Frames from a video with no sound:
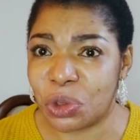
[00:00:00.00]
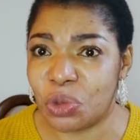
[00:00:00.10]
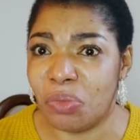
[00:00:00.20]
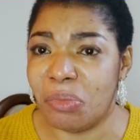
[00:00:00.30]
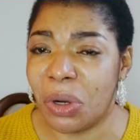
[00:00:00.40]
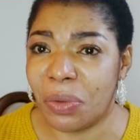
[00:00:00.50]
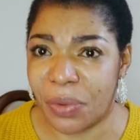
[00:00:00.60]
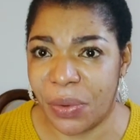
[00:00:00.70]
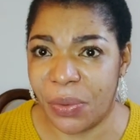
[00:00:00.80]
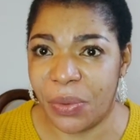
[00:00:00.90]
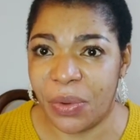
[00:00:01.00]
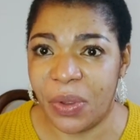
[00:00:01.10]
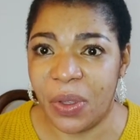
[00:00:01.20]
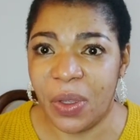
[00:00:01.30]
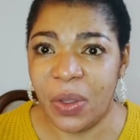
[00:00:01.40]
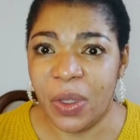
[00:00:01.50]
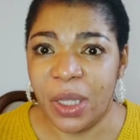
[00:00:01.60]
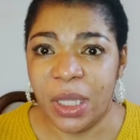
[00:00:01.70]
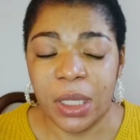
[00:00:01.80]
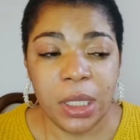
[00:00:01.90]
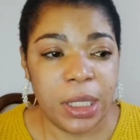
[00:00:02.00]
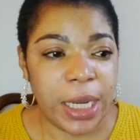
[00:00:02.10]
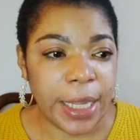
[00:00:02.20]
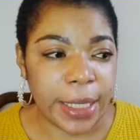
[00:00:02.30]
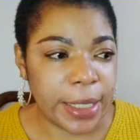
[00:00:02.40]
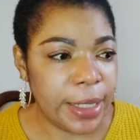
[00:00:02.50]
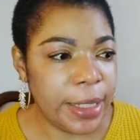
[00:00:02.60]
tomorrow. Like,